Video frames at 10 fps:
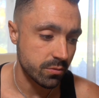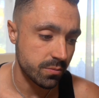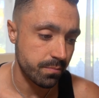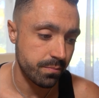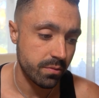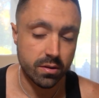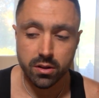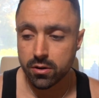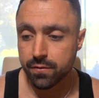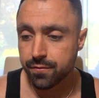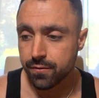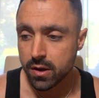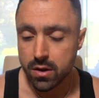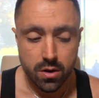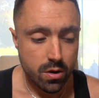There was a lot of
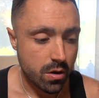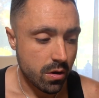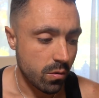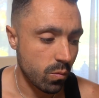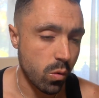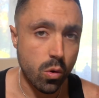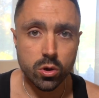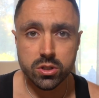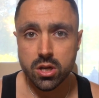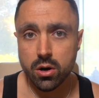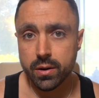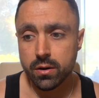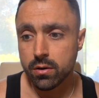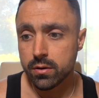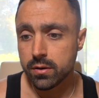wars
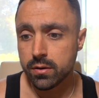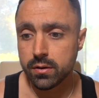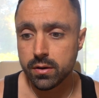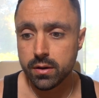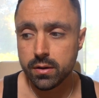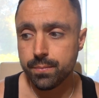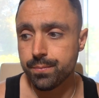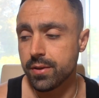going on, and uh,